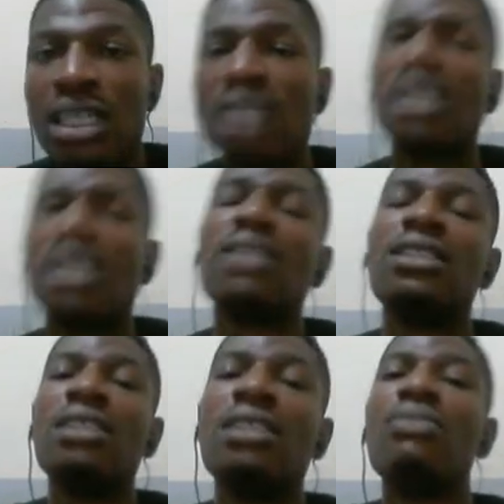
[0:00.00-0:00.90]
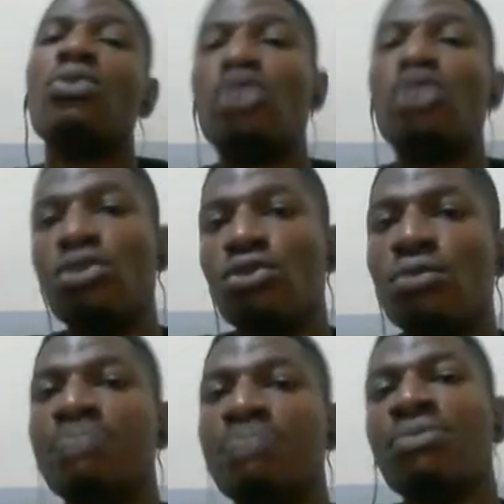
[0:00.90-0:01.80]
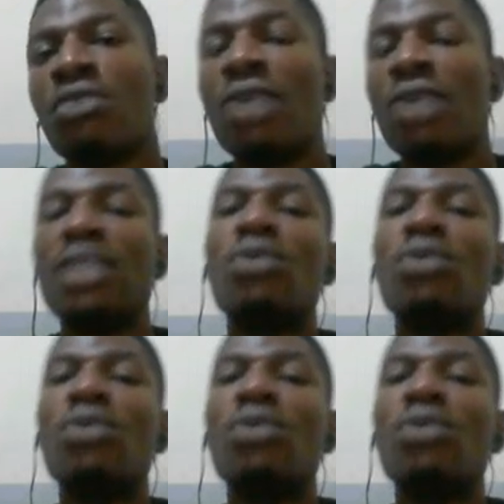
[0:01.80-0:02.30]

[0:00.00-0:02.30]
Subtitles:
Now that's the same thing with YouTube, right?